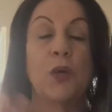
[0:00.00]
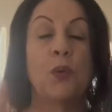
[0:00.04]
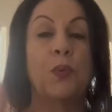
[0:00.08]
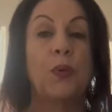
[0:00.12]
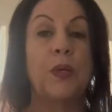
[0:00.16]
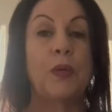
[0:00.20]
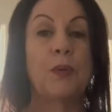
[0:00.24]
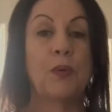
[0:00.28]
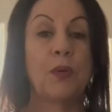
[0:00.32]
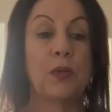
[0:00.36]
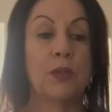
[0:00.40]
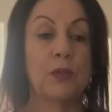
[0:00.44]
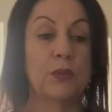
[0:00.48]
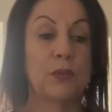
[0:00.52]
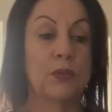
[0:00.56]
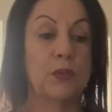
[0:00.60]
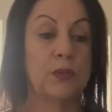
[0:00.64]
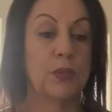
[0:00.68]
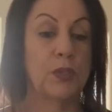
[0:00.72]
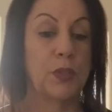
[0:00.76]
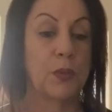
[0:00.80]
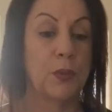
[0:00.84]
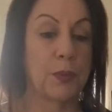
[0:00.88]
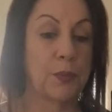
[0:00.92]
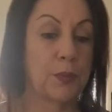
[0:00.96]
We will
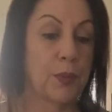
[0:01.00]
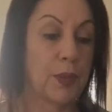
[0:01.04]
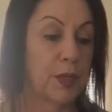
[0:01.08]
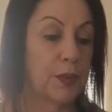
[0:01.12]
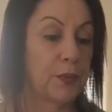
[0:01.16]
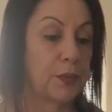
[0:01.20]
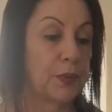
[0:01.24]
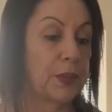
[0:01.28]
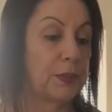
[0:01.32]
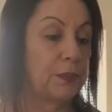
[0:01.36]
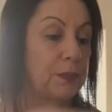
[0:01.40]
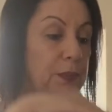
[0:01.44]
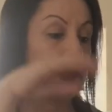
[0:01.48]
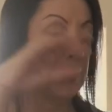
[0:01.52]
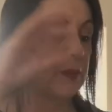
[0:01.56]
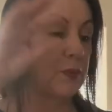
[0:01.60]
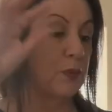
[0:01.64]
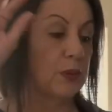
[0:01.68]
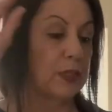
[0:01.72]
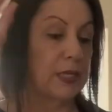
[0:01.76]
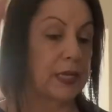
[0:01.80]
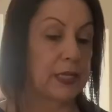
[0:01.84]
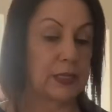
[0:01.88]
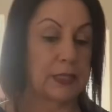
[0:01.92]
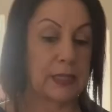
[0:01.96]
do a work with me.
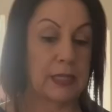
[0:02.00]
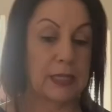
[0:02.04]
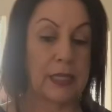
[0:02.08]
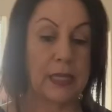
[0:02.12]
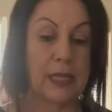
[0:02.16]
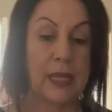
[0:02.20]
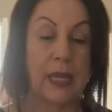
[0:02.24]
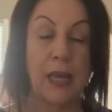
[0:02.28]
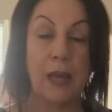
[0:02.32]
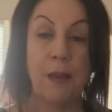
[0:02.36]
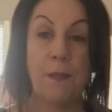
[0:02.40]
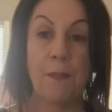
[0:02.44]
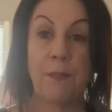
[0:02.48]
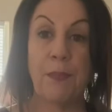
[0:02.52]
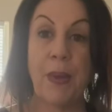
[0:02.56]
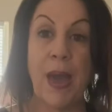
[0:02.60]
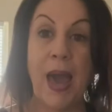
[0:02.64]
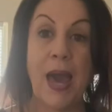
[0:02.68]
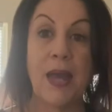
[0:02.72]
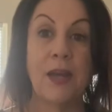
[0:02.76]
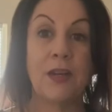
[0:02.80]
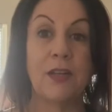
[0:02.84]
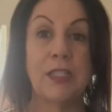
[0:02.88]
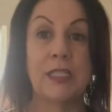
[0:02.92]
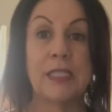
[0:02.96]
We'll get the
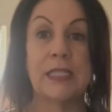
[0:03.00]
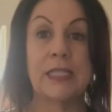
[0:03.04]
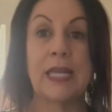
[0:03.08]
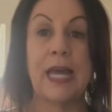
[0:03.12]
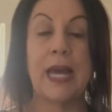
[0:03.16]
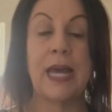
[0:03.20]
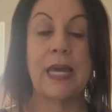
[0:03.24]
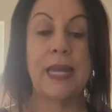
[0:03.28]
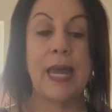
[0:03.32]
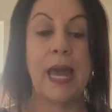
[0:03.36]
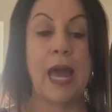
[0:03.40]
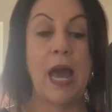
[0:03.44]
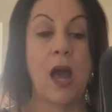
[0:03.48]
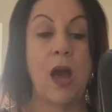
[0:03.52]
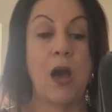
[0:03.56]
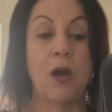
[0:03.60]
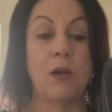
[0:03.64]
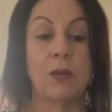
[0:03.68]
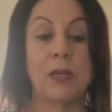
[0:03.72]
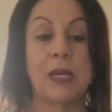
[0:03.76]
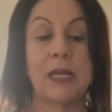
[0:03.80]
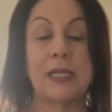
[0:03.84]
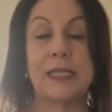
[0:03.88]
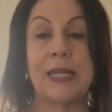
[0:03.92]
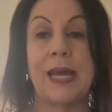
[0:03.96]
patterns cut
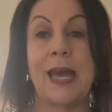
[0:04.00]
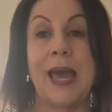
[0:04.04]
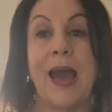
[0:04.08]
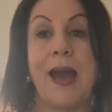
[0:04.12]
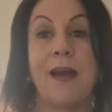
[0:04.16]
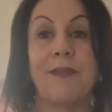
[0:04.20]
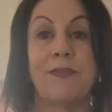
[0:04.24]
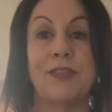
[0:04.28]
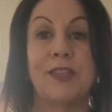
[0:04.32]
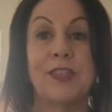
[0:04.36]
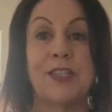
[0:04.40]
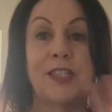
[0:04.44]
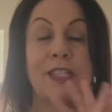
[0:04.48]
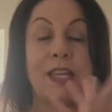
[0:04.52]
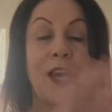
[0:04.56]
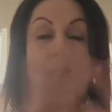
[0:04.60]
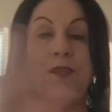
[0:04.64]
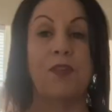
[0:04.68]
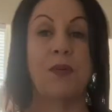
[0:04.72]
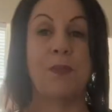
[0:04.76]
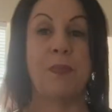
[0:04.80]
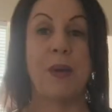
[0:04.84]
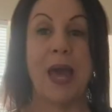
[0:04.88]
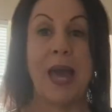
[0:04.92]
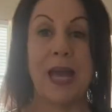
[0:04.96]
out because I have
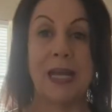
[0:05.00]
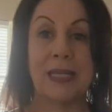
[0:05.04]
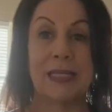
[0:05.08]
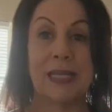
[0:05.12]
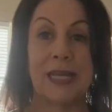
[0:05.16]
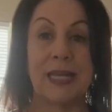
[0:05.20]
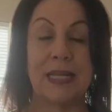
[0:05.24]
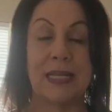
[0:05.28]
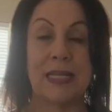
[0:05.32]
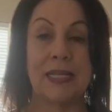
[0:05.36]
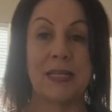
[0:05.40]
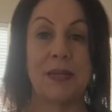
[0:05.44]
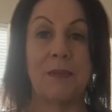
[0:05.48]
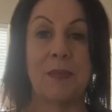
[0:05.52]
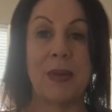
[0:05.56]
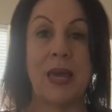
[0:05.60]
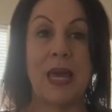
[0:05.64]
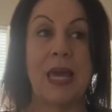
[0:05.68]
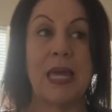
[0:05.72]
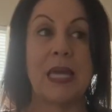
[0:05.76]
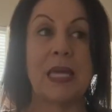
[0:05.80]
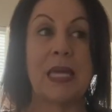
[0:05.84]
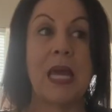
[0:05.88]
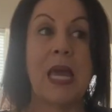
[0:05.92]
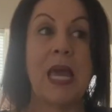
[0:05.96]
several bags I need to
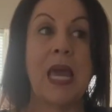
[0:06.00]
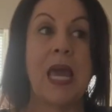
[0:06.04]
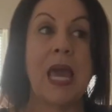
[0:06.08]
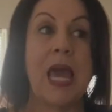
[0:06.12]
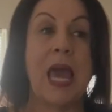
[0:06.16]
make,